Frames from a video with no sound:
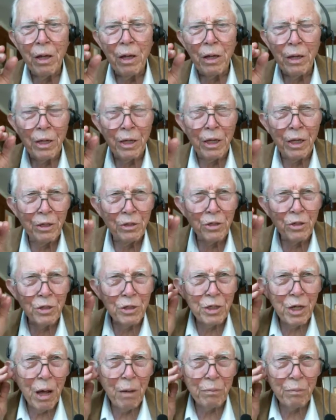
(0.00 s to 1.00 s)
it
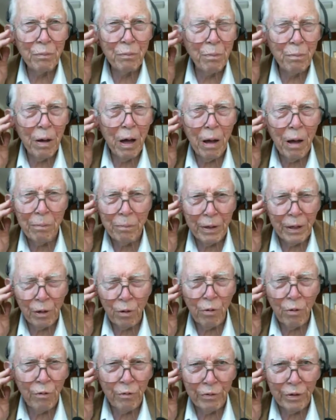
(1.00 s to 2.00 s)
stopped
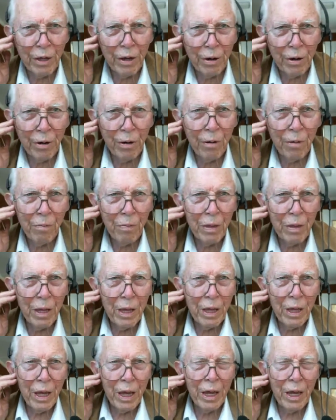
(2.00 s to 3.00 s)
popping over there,
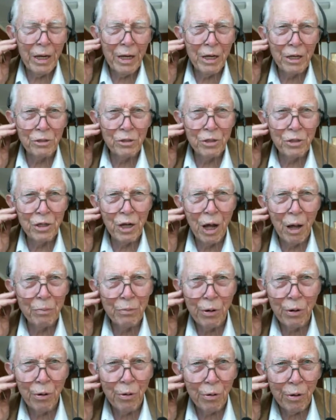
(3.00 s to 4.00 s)
and it
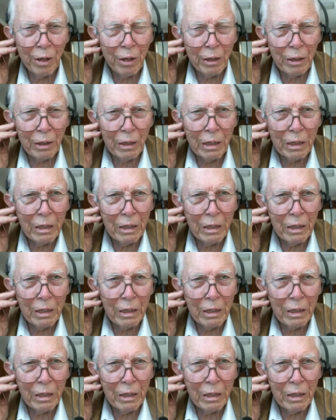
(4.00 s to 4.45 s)
stopped hurting.